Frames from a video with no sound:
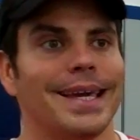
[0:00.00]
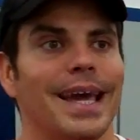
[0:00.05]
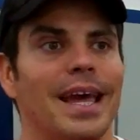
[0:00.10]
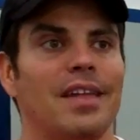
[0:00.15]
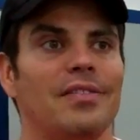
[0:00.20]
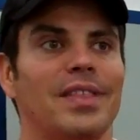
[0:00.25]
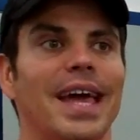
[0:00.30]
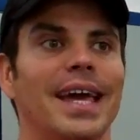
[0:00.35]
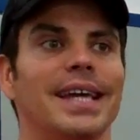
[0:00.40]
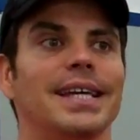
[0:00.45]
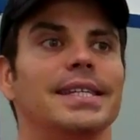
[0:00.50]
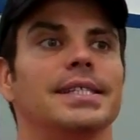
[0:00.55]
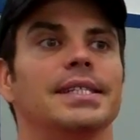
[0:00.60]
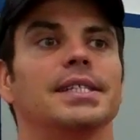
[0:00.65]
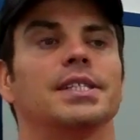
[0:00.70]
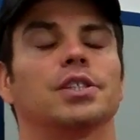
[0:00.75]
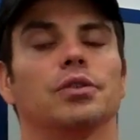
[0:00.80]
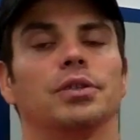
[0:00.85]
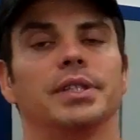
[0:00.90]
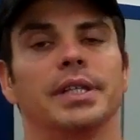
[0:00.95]
and that is
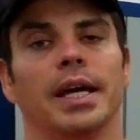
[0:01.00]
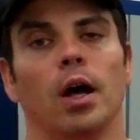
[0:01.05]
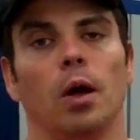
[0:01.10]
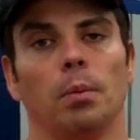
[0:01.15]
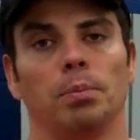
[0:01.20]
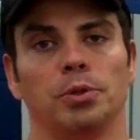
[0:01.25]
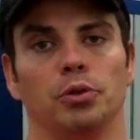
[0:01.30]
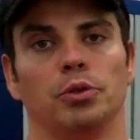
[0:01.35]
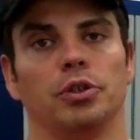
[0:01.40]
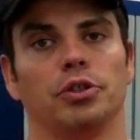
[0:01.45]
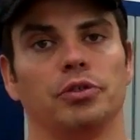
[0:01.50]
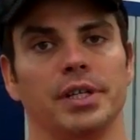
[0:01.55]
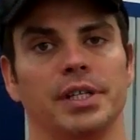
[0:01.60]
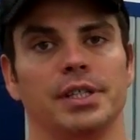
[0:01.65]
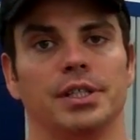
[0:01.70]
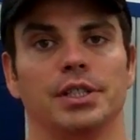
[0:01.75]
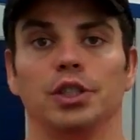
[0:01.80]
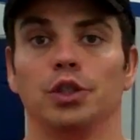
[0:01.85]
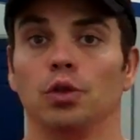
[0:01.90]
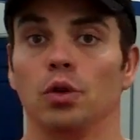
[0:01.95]
it's going to help to
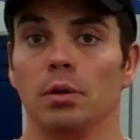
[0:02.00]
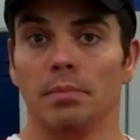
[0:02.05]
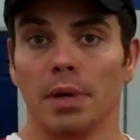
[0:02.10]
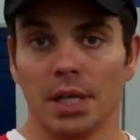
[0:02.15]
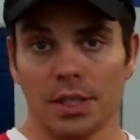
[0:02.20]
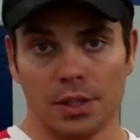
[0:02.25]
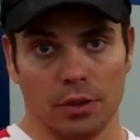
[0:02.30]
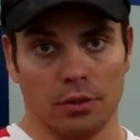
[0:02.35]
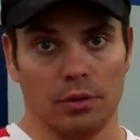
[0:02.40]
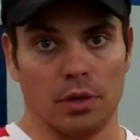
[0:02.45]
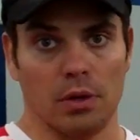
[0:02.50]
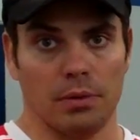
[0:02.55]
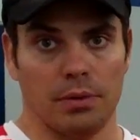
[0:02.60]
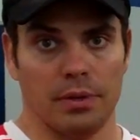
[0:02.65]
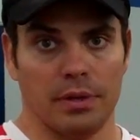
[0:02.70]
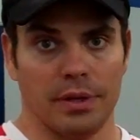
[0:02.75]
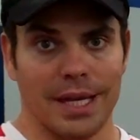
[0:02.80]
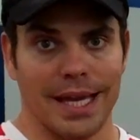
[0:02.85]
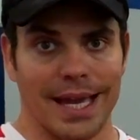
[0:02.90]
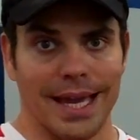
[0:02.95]
increase your muscle growth.